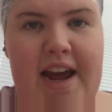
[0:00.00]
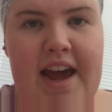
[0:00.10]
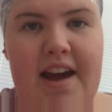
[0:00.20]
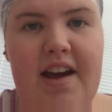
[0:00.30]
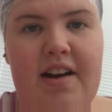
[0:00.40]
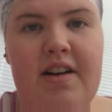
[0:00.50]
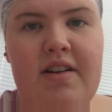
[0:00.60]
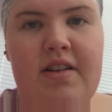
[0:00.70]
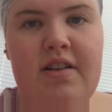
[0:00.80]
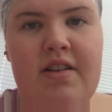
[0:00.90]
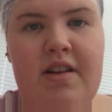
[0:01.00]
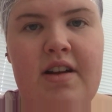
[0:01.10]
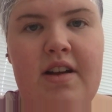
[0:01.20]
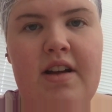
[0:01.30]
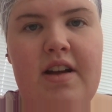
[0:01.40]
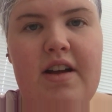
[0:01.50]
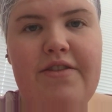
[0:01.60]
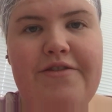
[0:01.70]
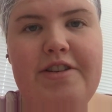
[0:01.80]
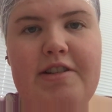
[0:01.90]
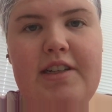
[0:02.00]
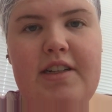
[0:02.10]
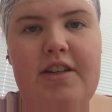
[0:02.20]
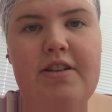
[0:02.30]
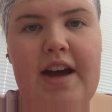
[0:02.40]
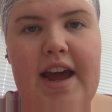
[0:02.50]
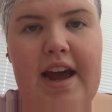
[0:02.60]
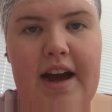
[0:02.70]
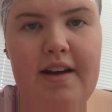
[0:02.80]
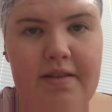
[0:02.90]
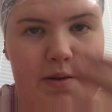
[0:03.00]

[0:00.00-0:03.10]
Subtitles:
hair. First, your hair